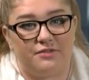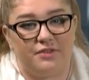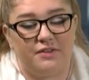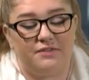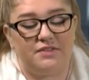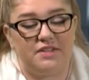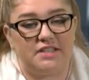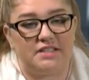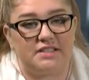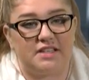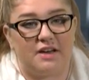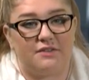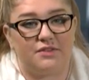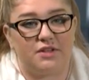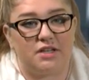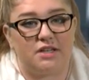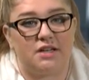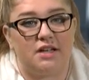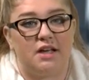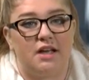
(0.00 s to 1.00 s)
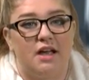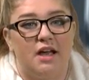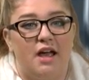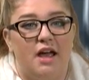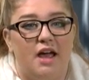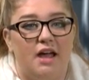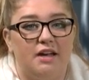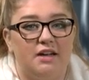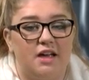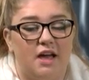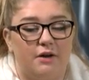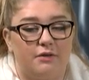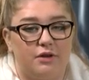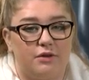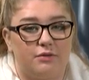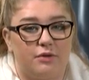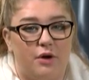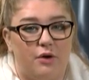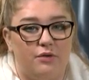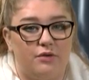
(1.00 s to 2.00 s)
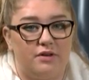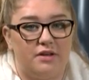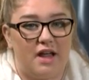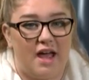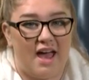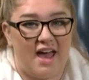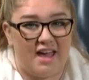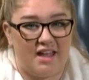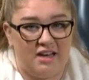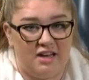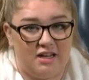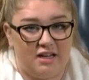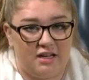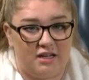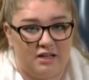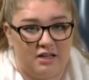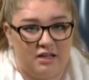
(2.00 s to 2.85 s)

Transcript: 57 and County Road N.